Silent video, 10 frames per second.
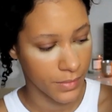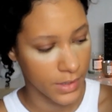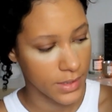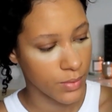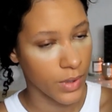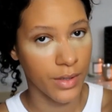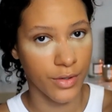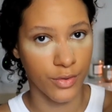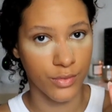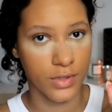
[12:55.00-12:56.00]
This is what I
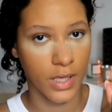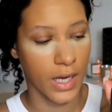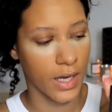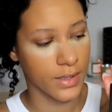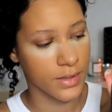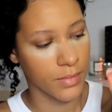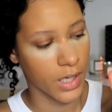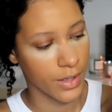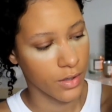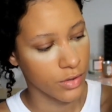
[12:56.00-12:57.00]
use as
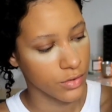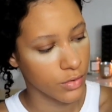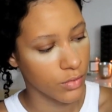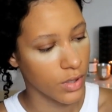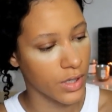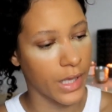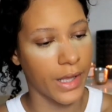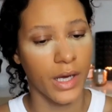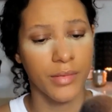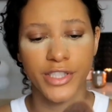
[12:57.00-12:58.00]
my contour,
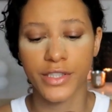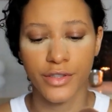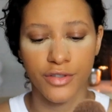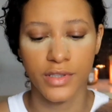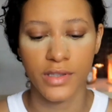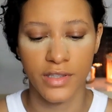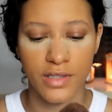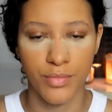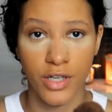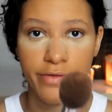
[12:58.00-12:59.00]
and I'm just using
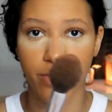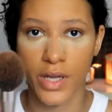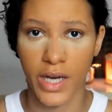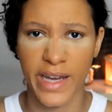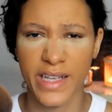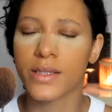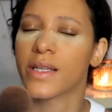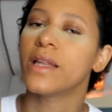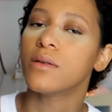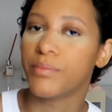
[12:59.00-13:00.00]
this brush from Caia. It's
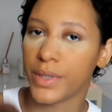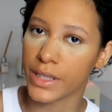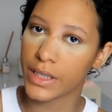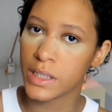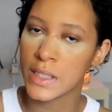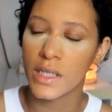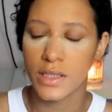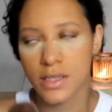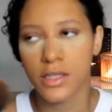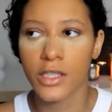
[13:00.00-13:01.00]
kind of big.
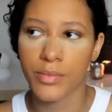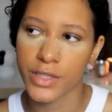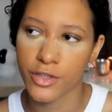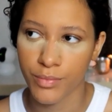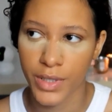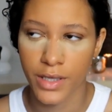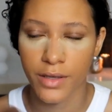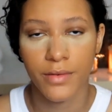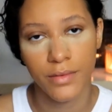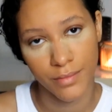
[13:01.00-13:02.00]
It's a little bit too
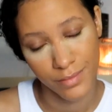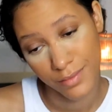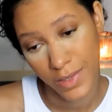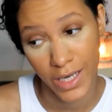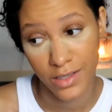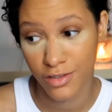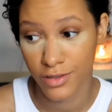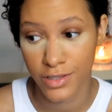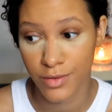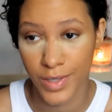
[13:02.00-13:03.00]
big
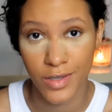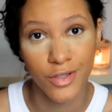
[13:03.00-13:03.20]
actually to be a